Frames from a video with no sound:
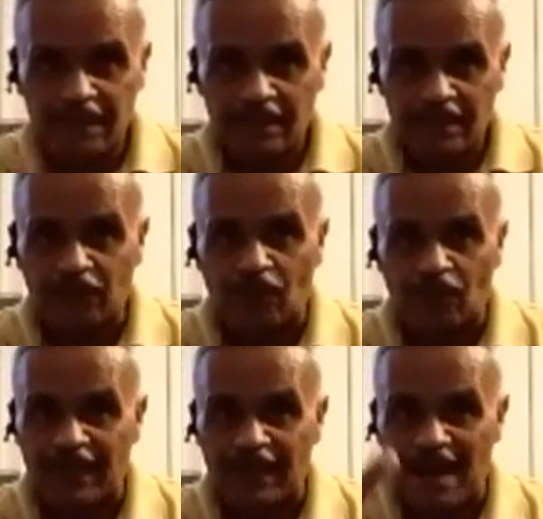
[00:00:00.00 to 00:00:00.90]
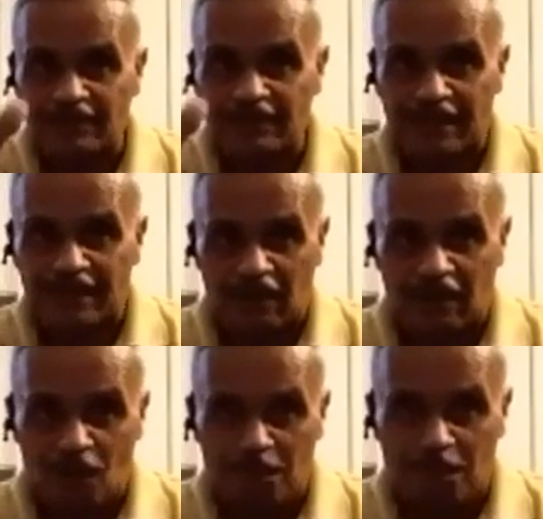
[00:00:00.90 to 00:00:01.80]
Don't let it bounce like an
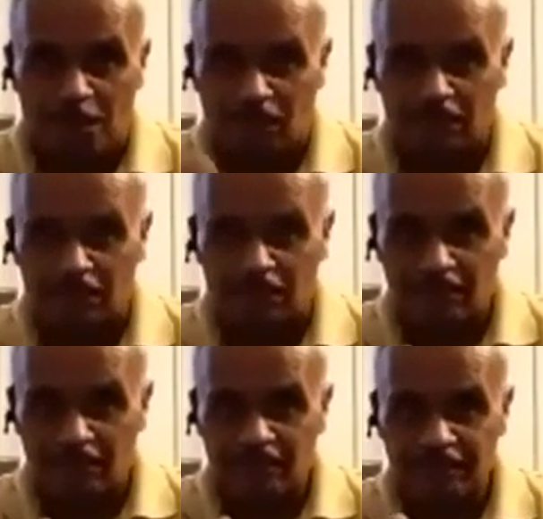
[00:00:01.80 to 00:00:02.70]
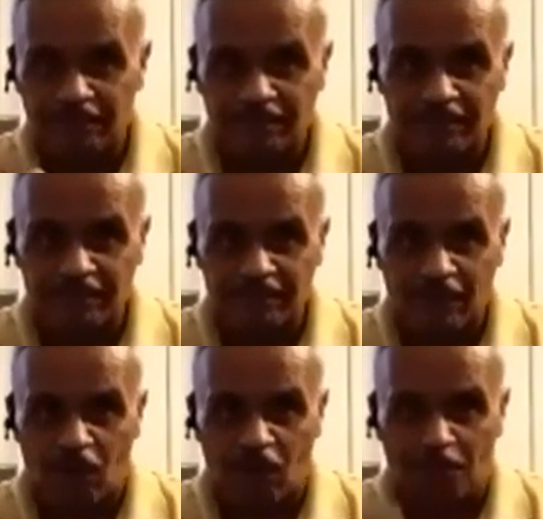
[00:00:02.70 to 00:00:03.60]
open tone.
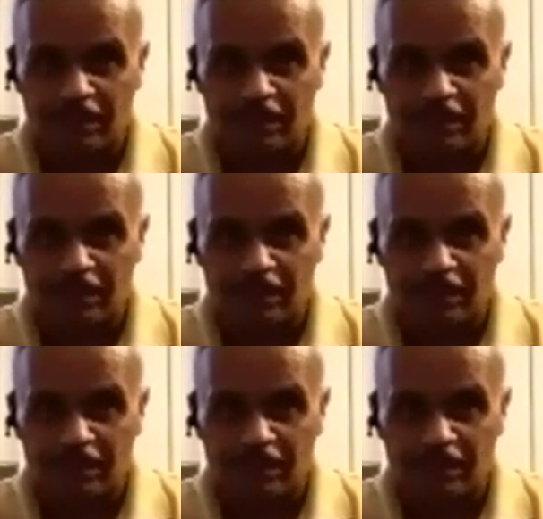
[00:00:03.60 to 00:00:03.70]
Open.